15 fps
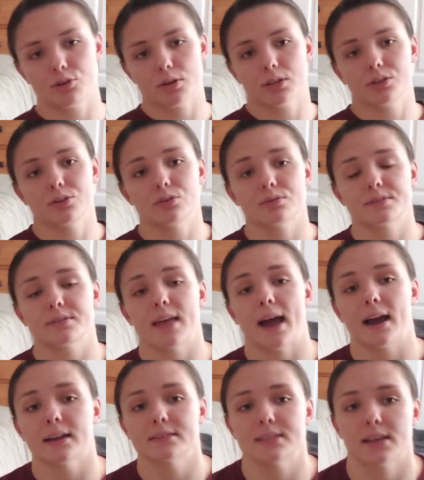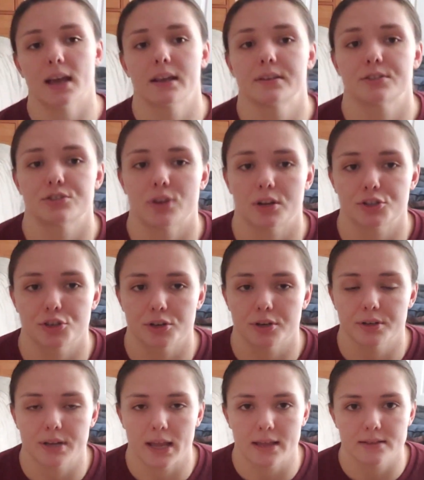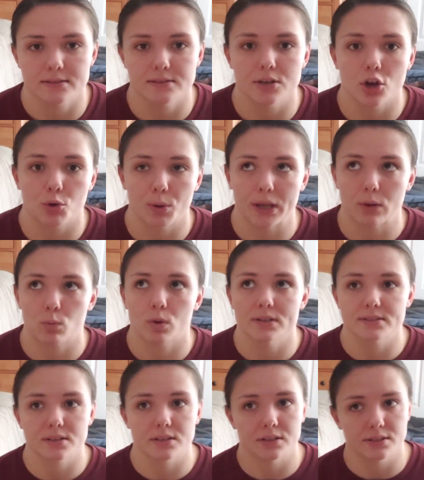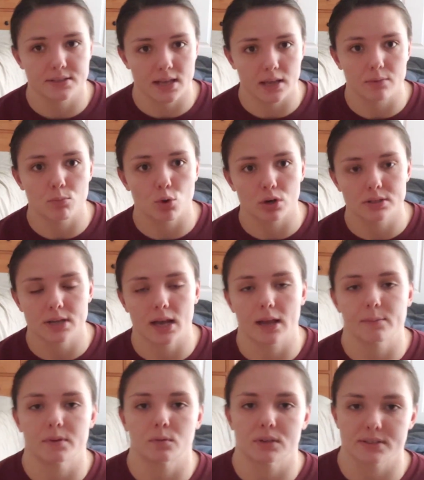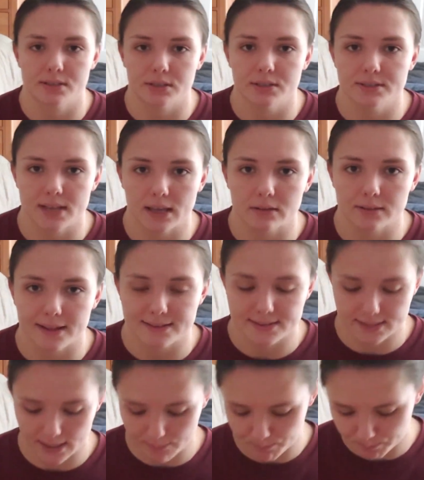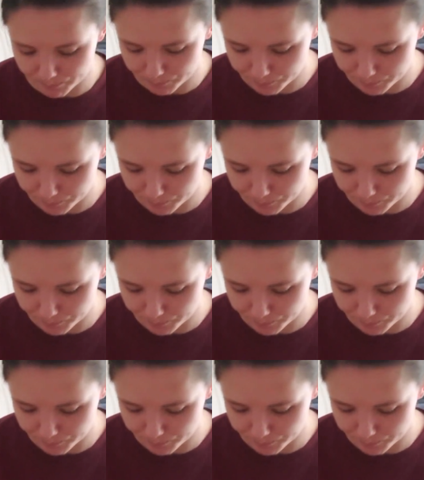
you can use that to kind of structure your days, knowing what's going to take more time and what's going to take less time.